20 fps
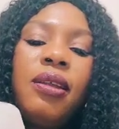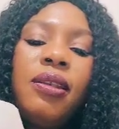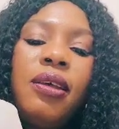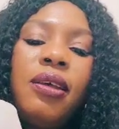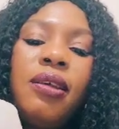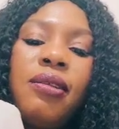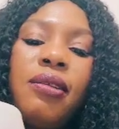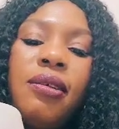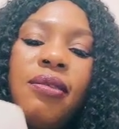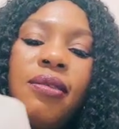
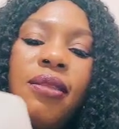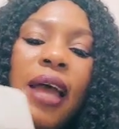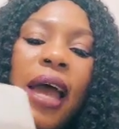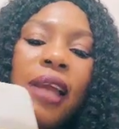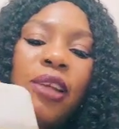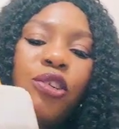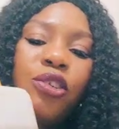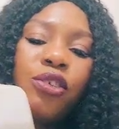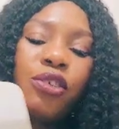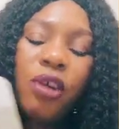This is
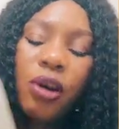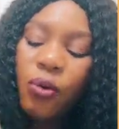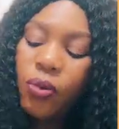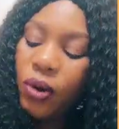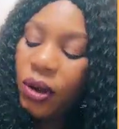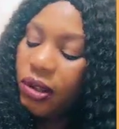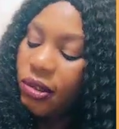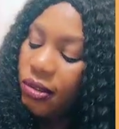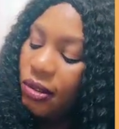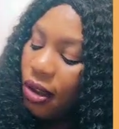natural
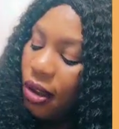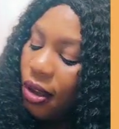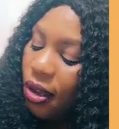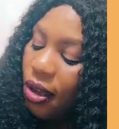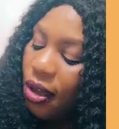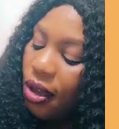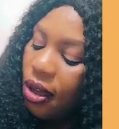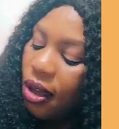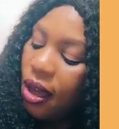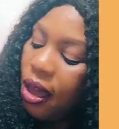one. Is
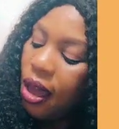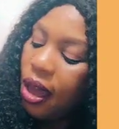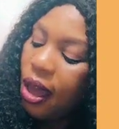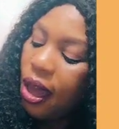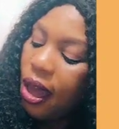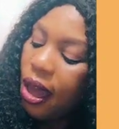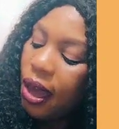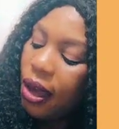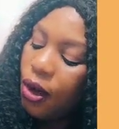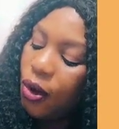a
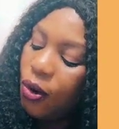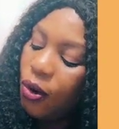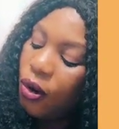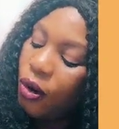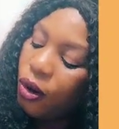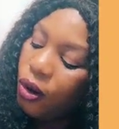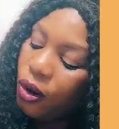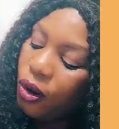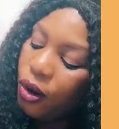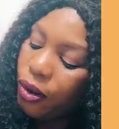
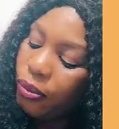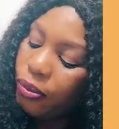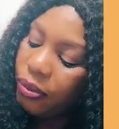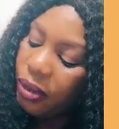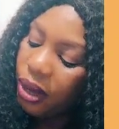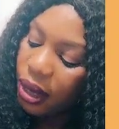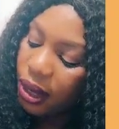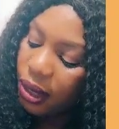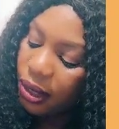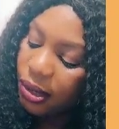Eco
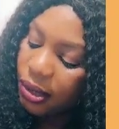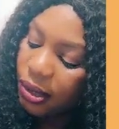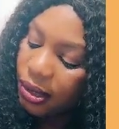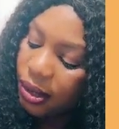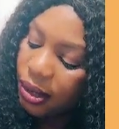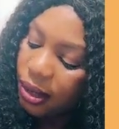Max